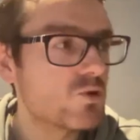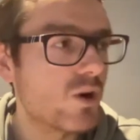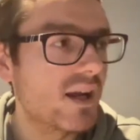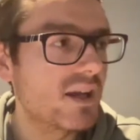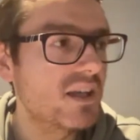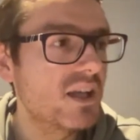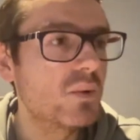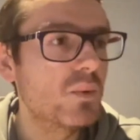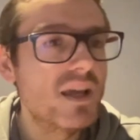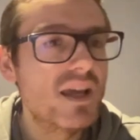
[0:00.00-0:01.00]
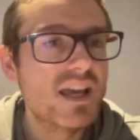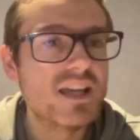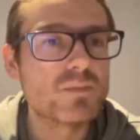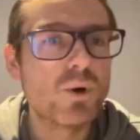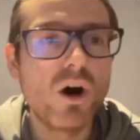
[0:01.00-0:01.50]
try and do
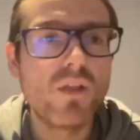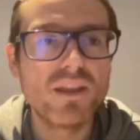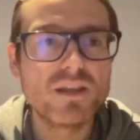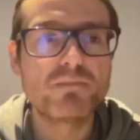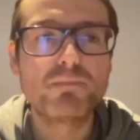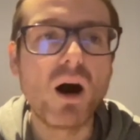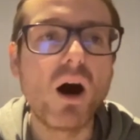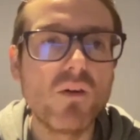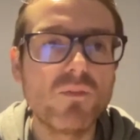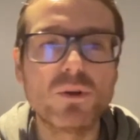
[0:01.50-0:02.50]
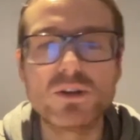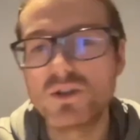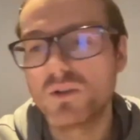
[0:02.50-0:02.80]
is put on this bar voice.